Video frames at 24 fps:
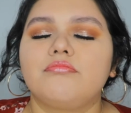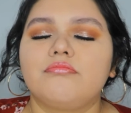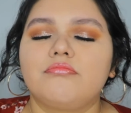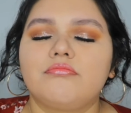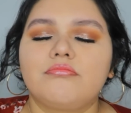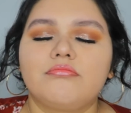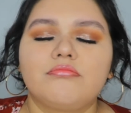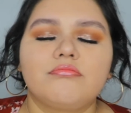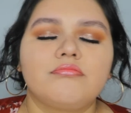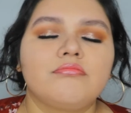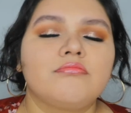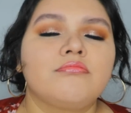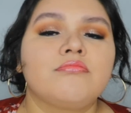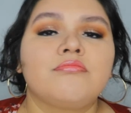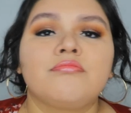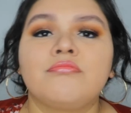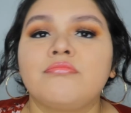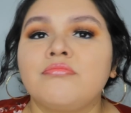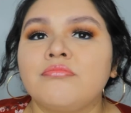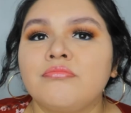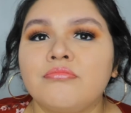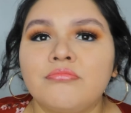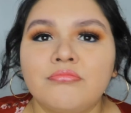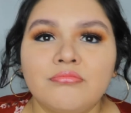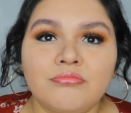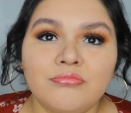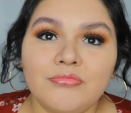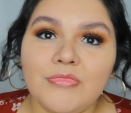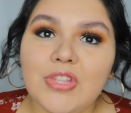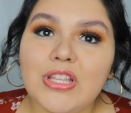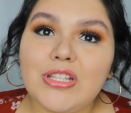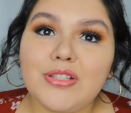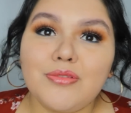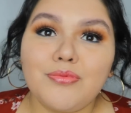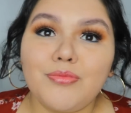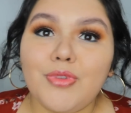
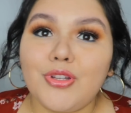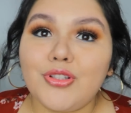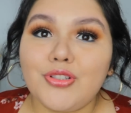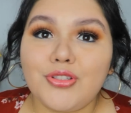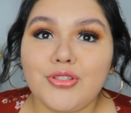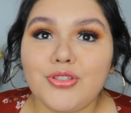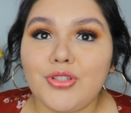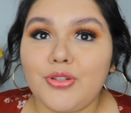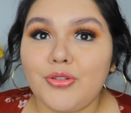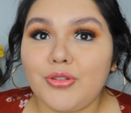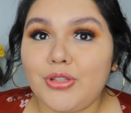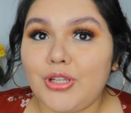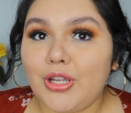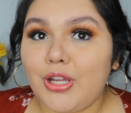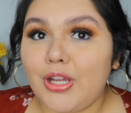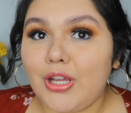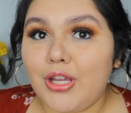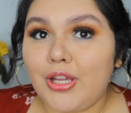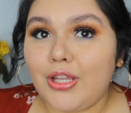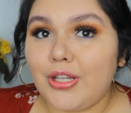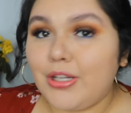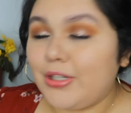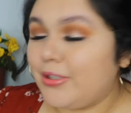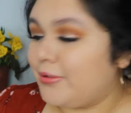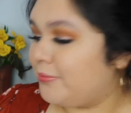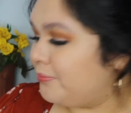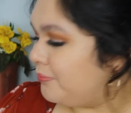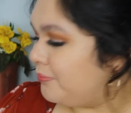This smells so good.